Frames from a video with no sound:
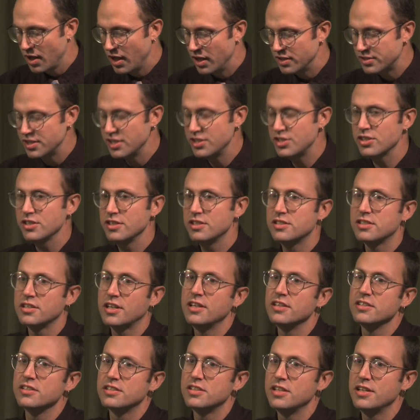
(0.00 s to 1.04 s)
Essentially,
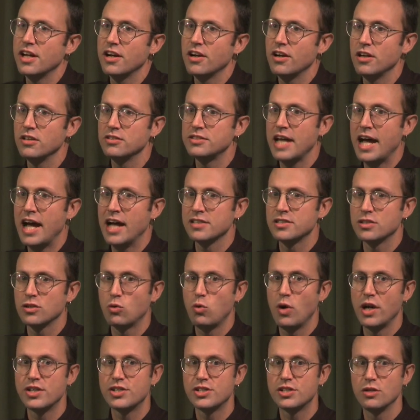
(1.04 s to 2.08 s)
scenarios ask the
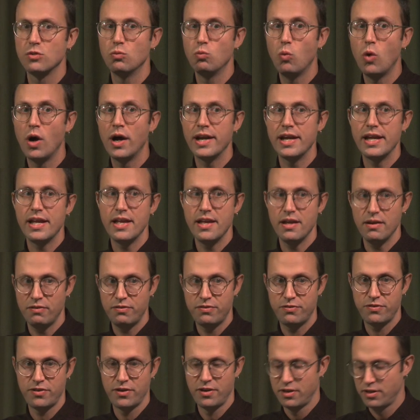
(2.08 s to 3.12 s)
question, what
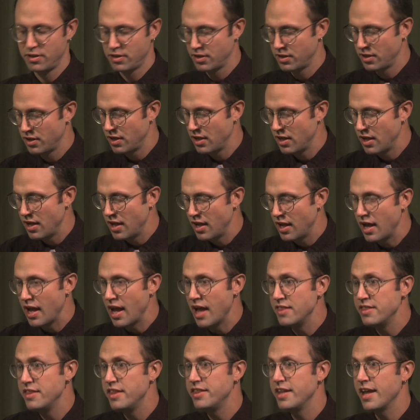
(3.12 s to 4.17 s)
if?
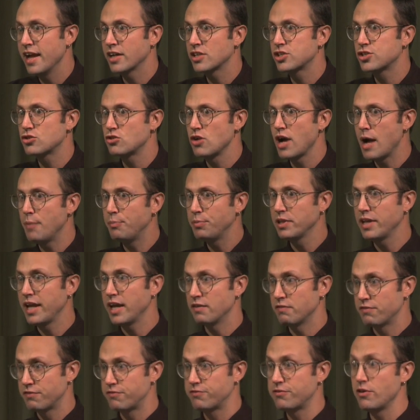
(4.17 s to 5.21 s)
And then they
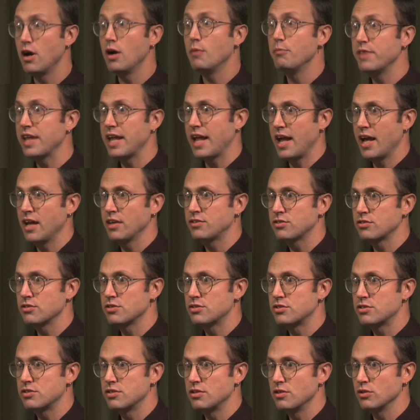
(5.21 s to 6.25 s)
extrapolate from the
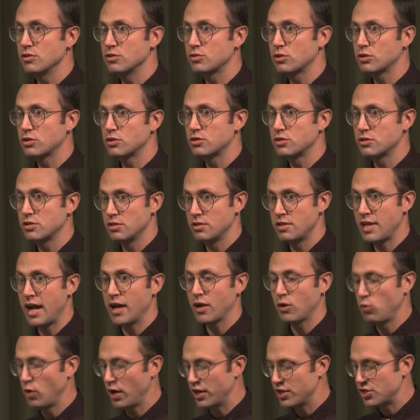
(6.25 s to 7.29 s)
answers to
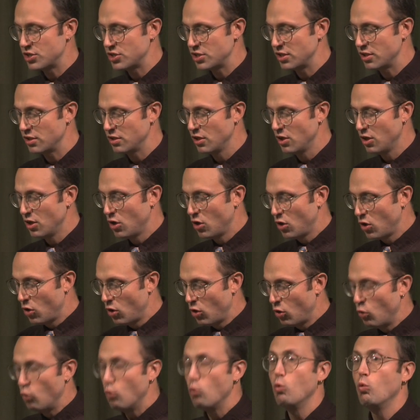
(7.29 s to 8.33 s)
that question
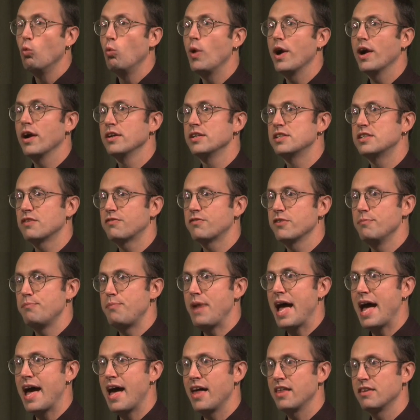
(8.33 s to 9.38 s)
where different
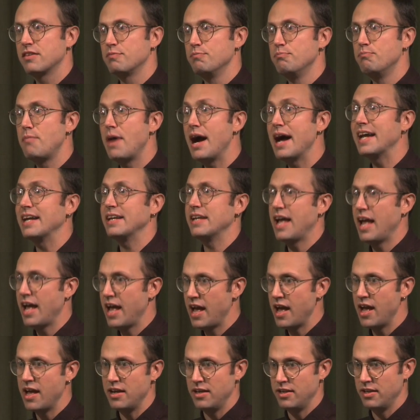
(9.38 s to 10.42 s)
paths might
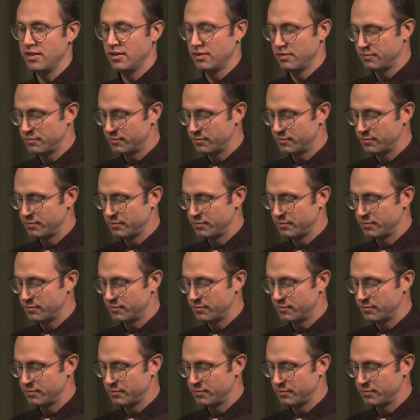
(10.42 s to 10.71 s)
head.